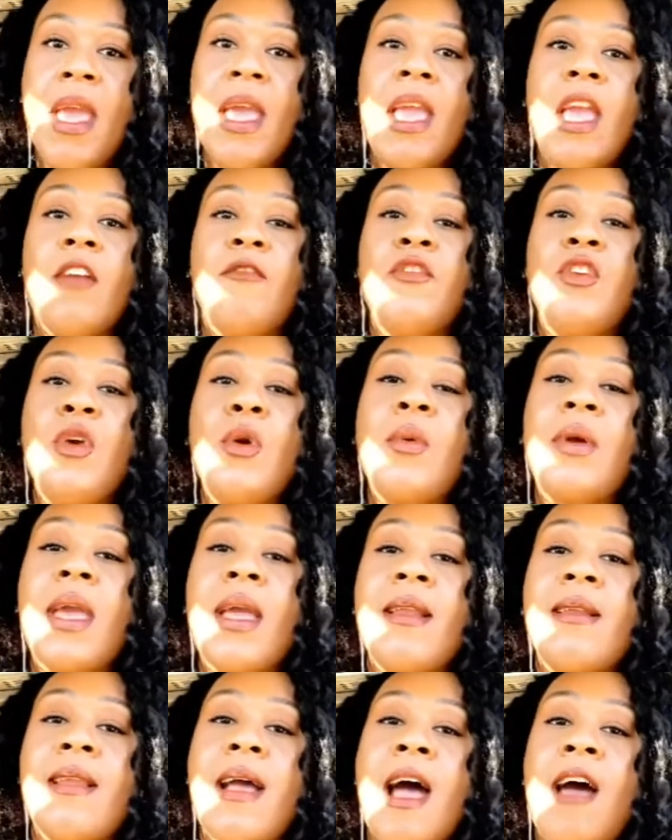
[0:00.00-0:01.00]
If you
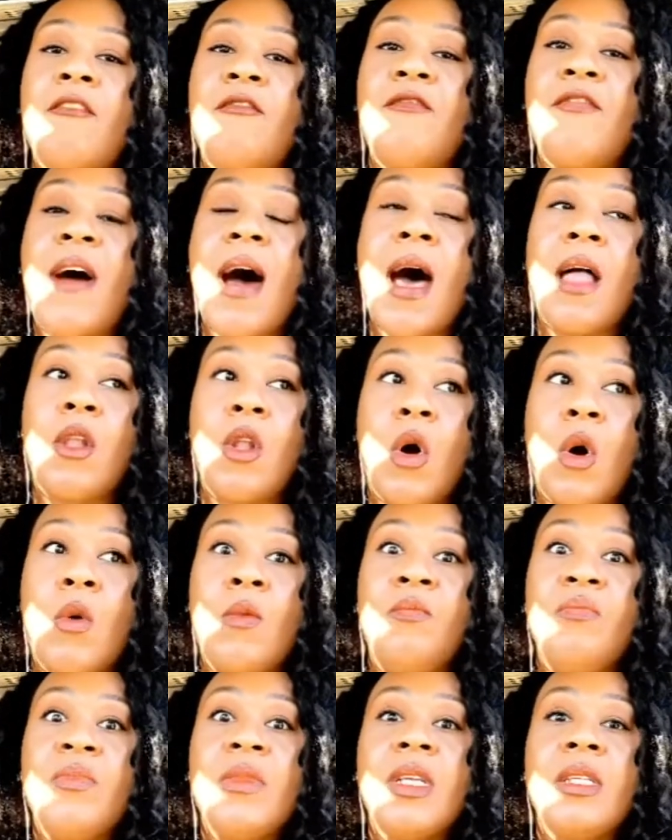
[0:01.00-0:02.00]
cannot follow